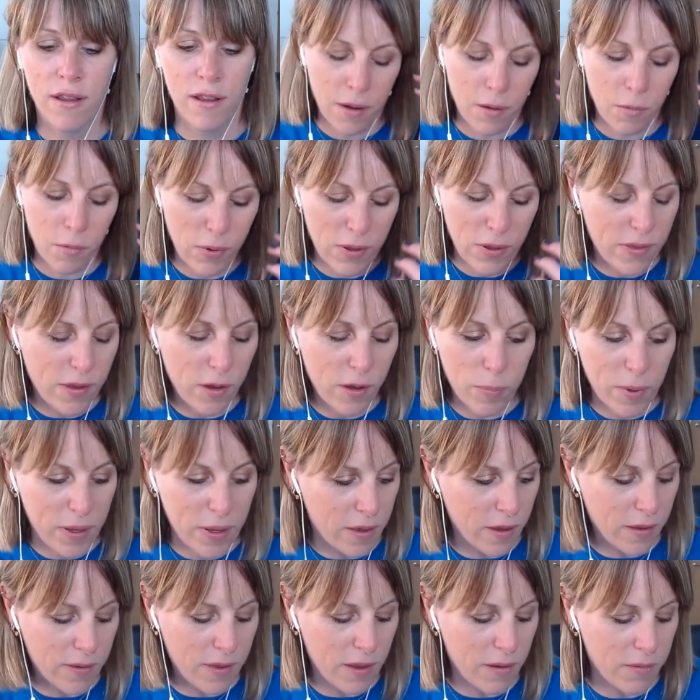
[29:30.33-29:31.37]
We still beat
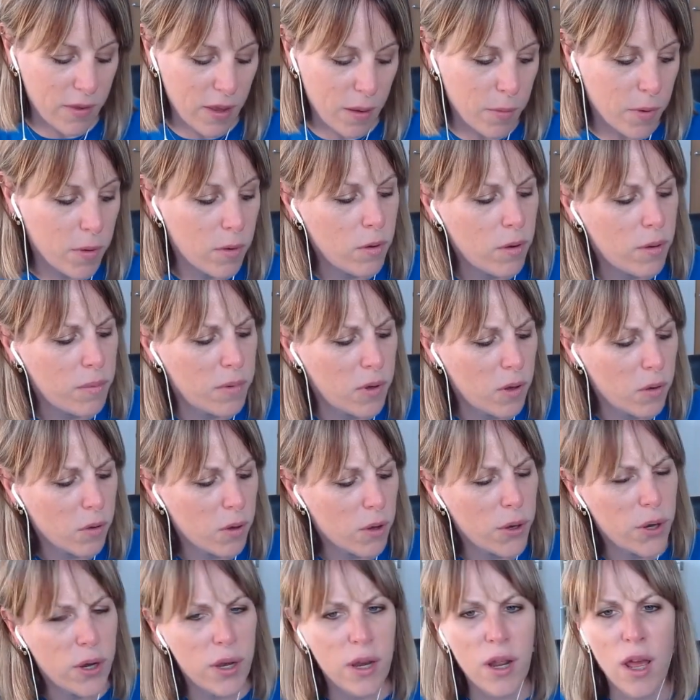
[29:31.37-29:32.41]
ourselves up. I'm not
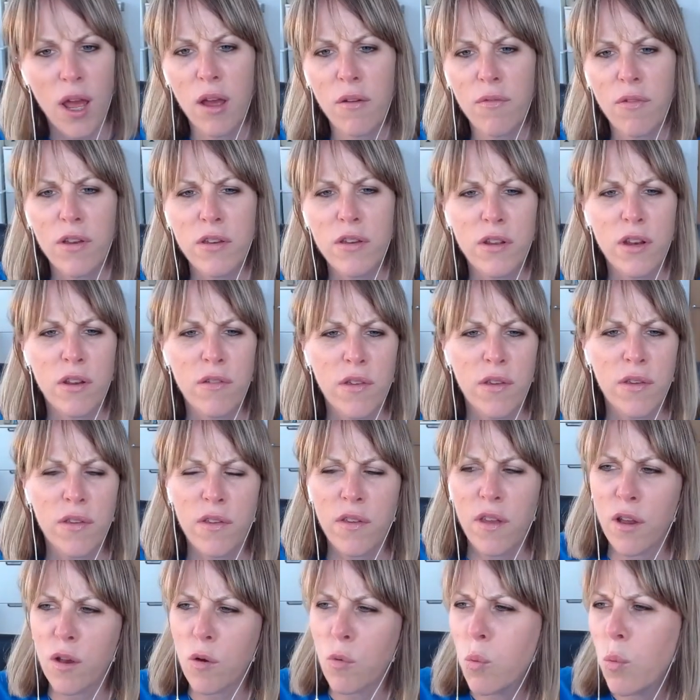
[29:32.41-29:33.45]
good enough. I should have just
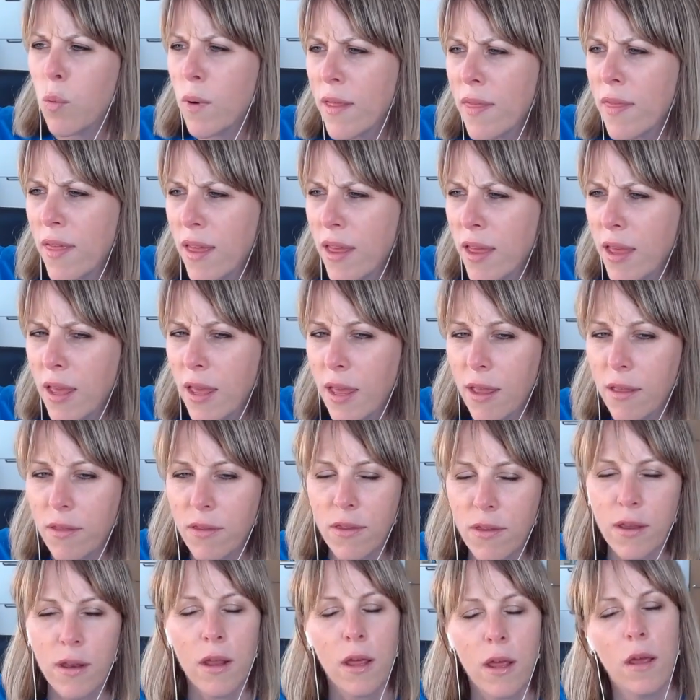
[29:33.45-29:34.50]
stuck with it.
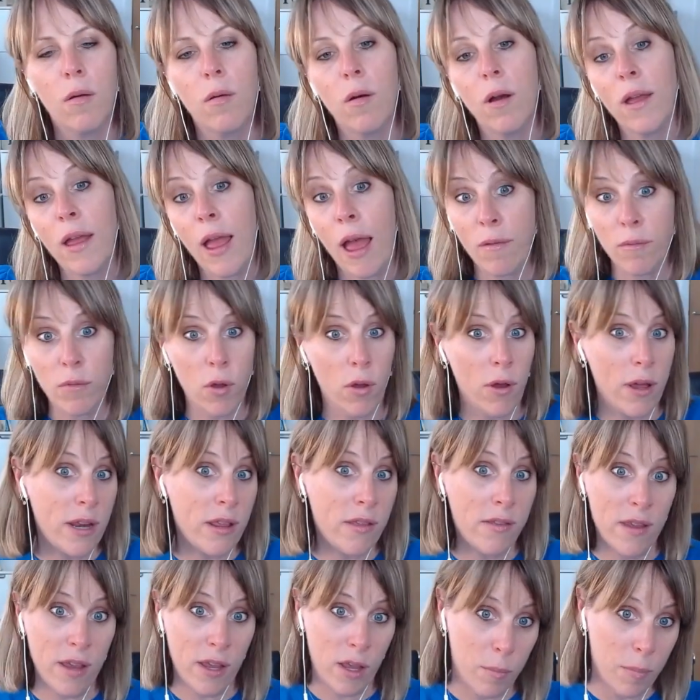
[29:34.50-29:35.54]
I haven't got any
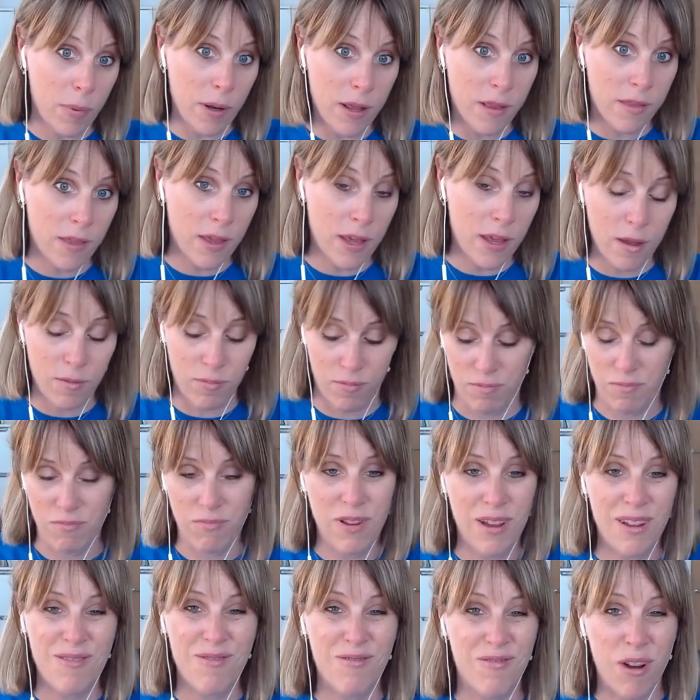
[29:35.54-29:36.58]
stickability.
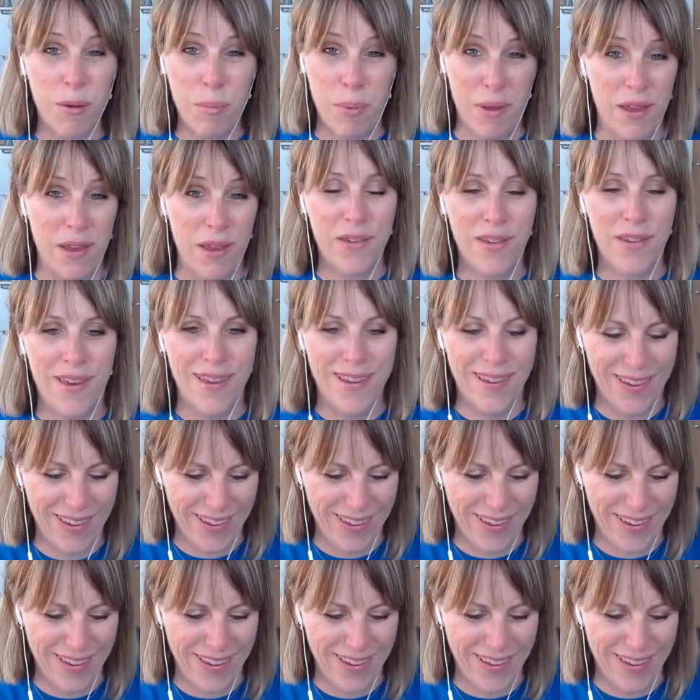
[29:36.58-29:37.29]
Rubbish.